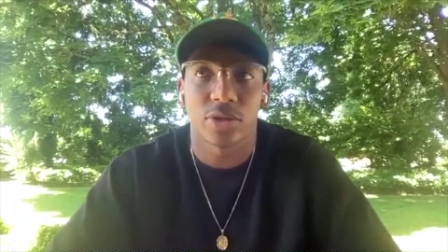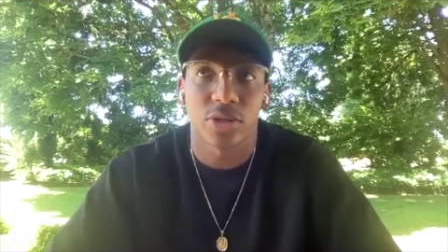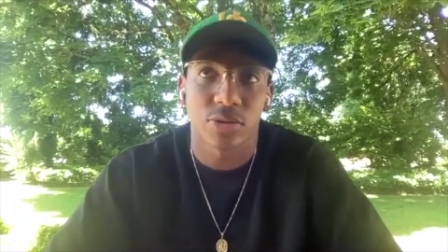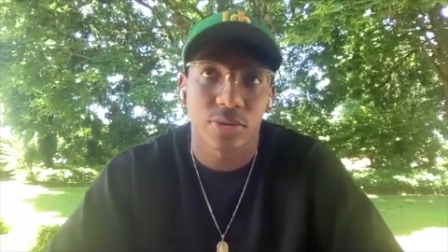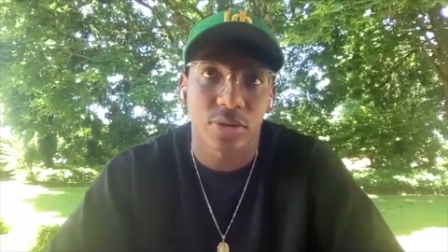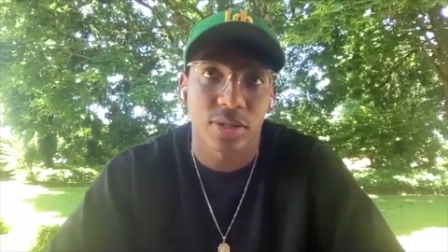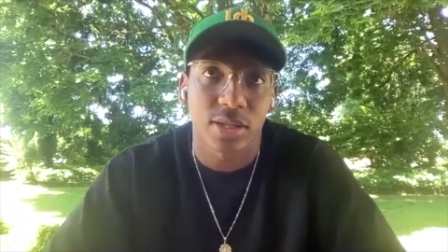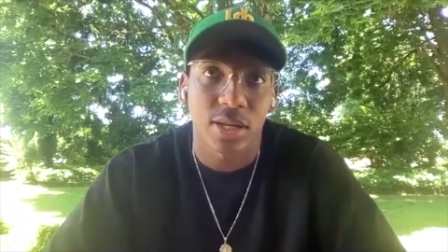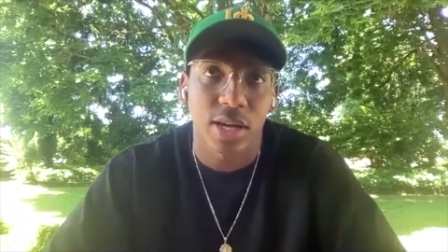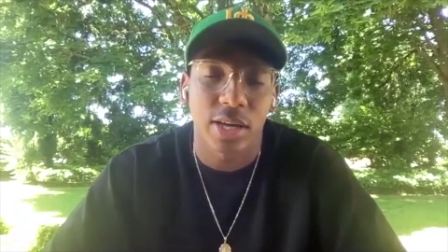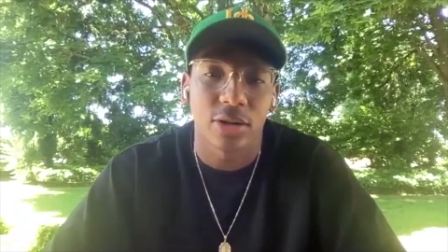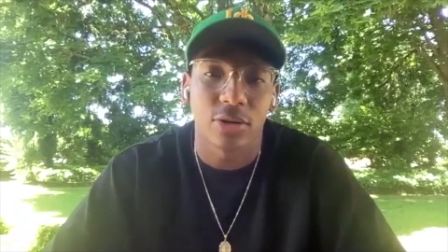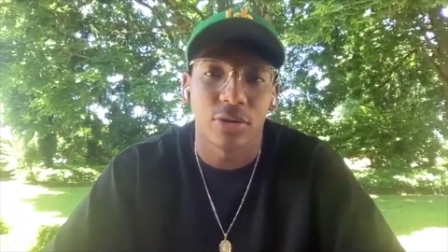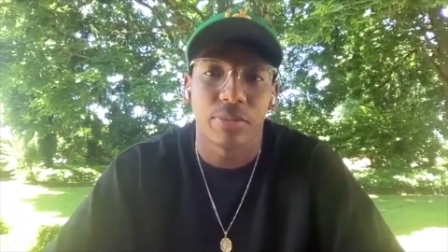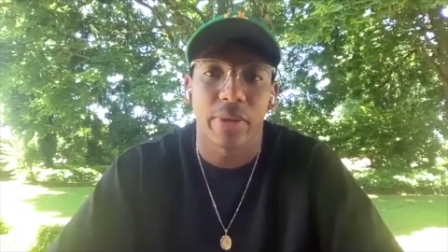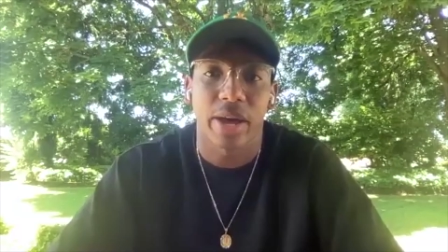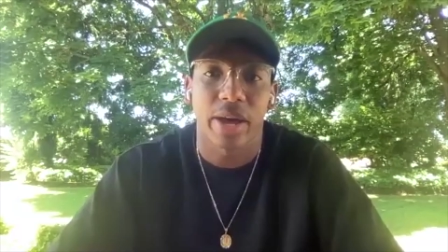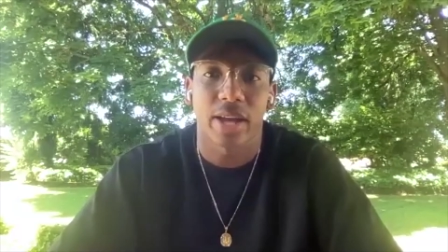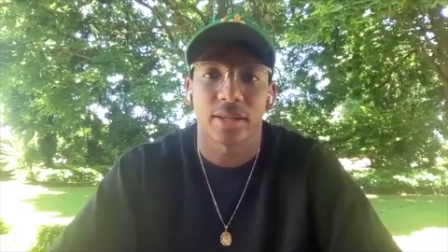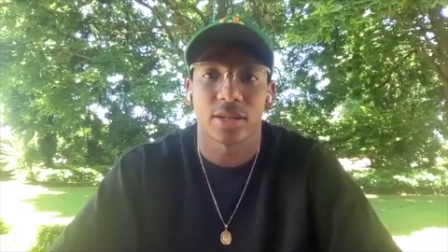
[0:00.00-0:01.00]
which was
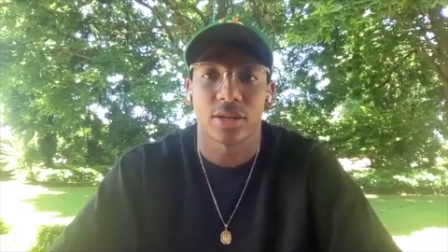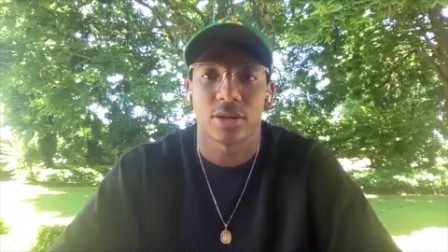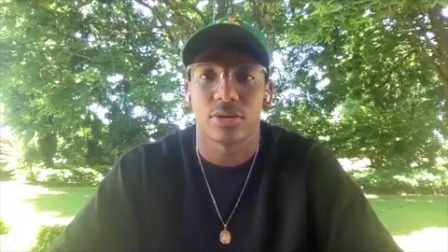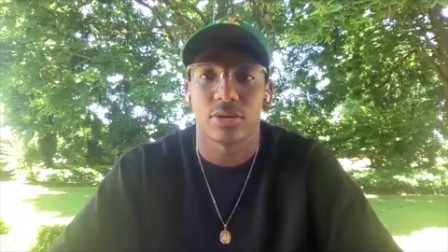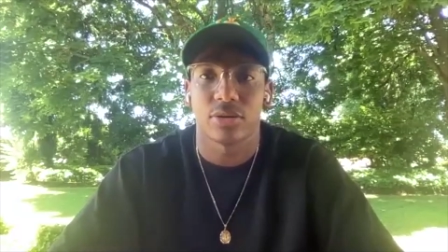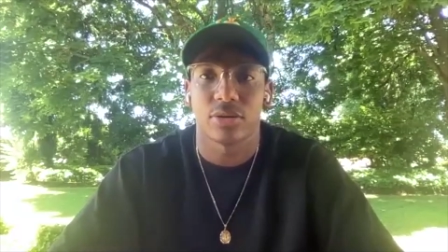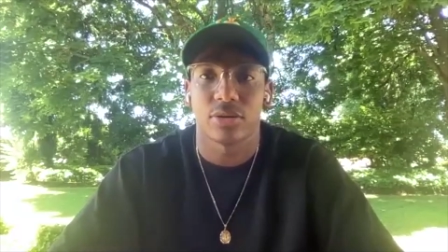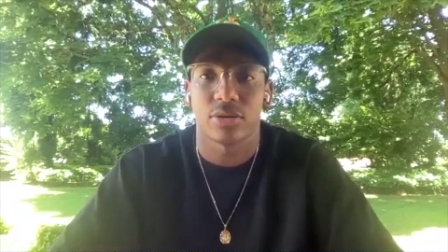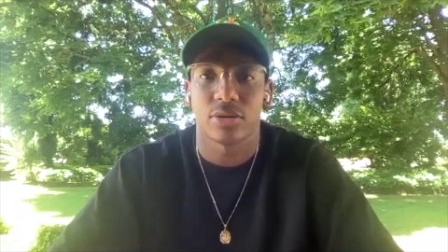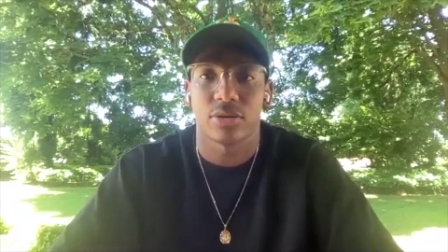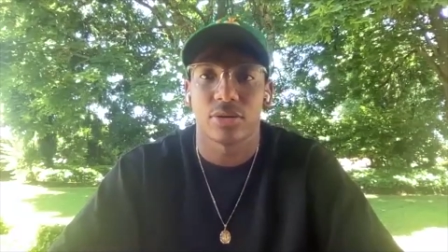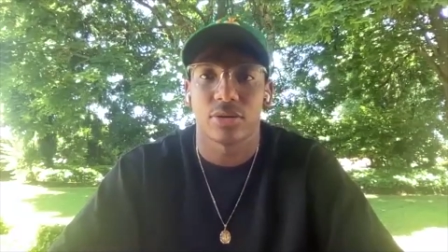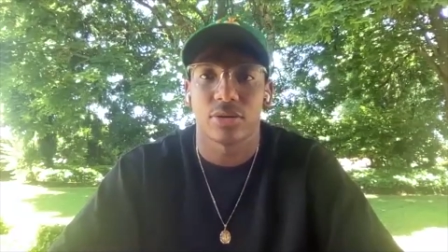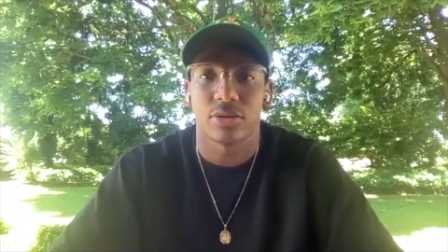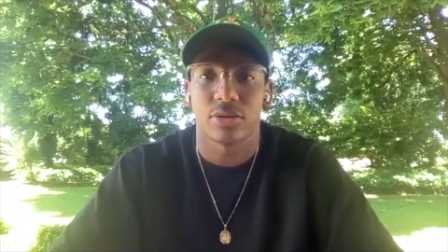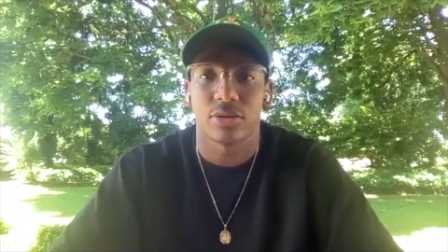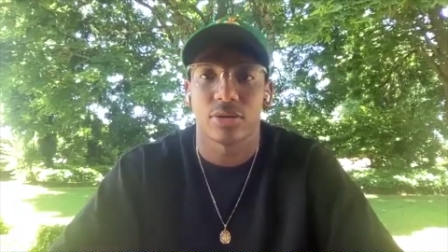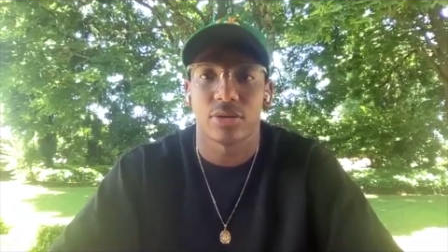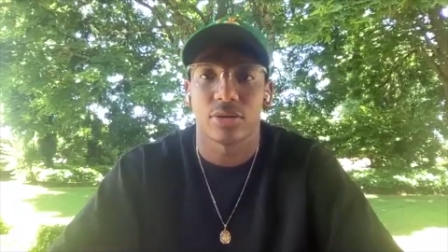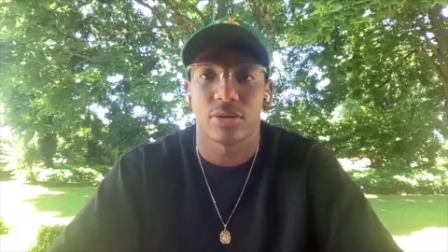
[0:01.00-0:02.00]
titled Masked Grave.